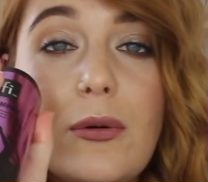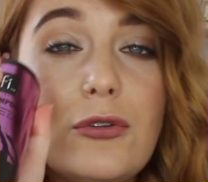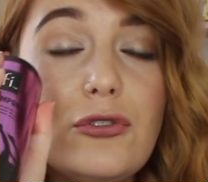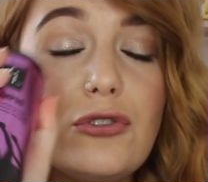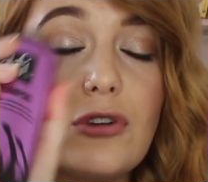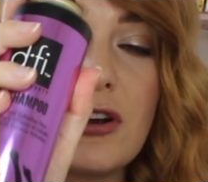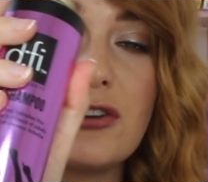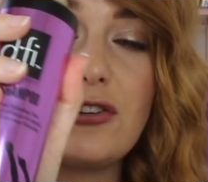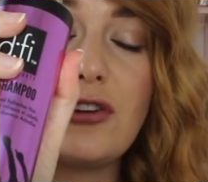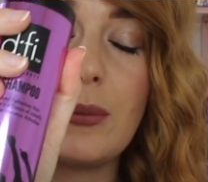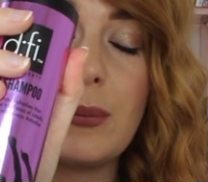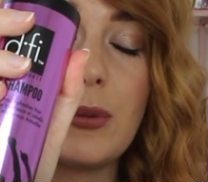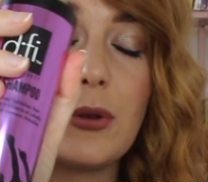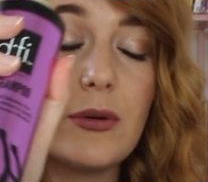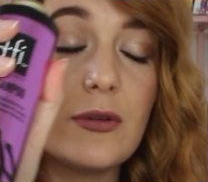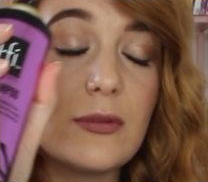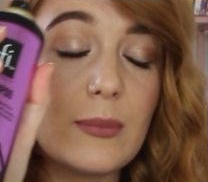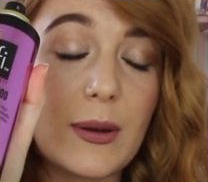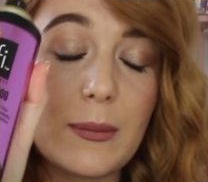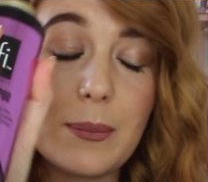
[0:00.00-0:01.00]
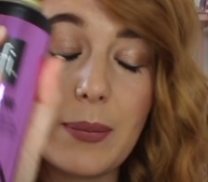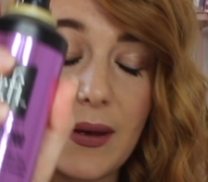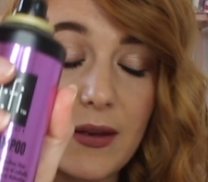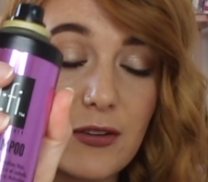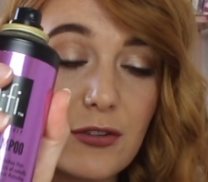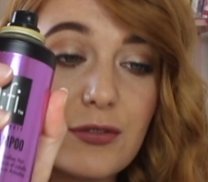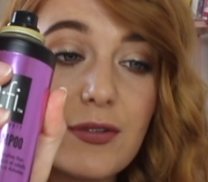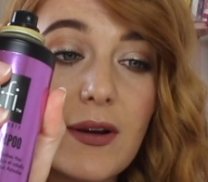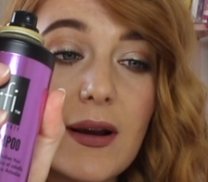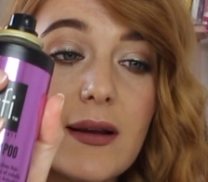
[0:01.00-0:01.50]
Dry shampoo is my
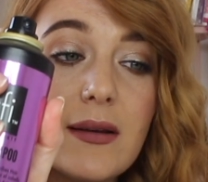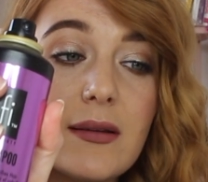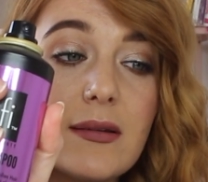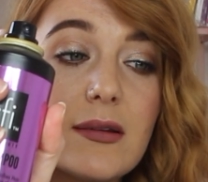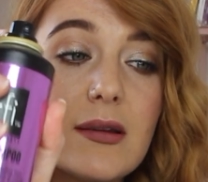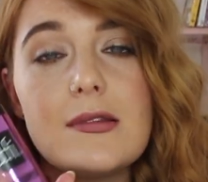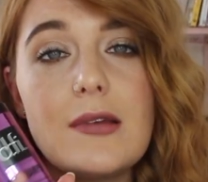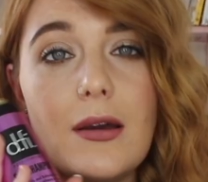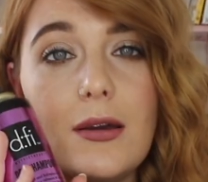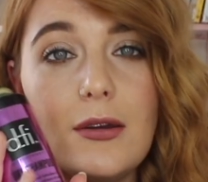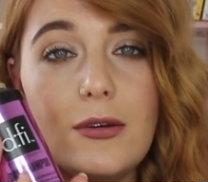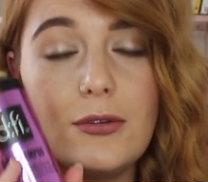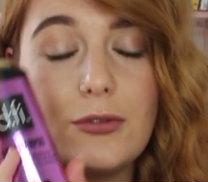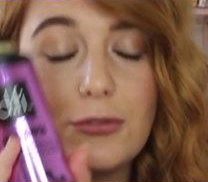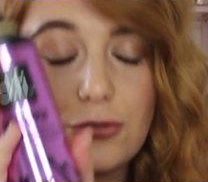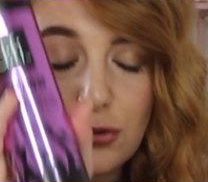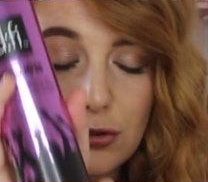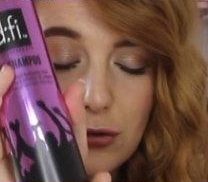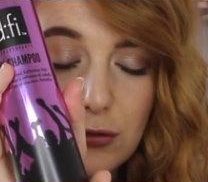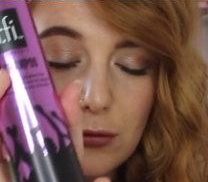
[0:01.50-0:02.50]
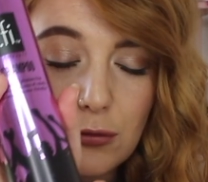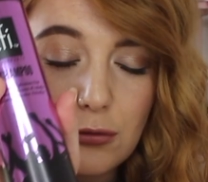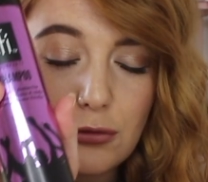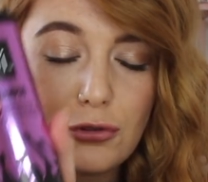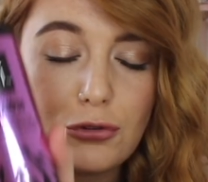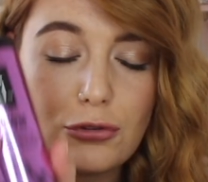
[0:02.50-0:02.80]
best friend, so just